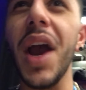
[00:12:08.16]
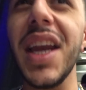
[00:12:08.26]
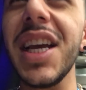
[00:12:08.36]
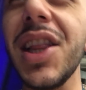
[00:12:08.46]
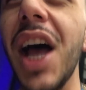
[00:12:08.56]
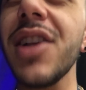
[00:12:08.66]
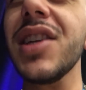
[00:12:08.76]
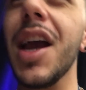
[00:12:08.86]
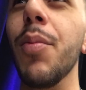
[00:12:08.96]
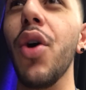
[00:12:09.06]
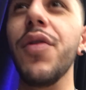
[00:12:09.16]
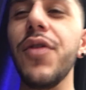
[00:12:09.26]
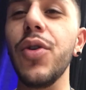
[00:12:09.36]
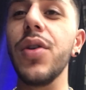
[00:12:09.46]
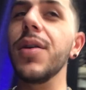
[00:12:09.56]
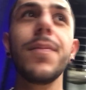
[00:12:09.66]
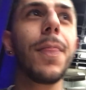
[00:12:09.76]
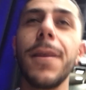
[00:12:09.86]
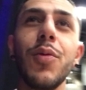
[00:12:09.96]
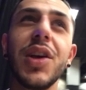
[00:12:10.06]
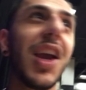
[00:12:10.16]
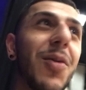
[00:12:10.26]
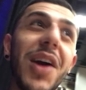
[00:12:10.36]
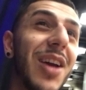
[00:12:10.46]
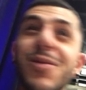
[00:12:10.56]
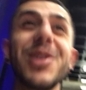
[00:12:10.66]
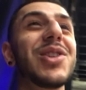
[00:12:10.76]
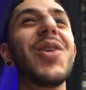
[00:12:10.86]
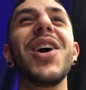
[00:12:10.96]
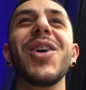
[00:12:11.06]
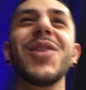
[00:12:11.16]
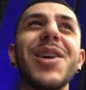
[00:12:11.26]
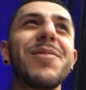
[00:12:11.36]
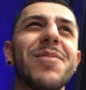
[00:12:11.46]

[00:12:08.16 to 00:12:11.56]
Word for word: waiting in line to get more food. We can't wait. We're so hungry.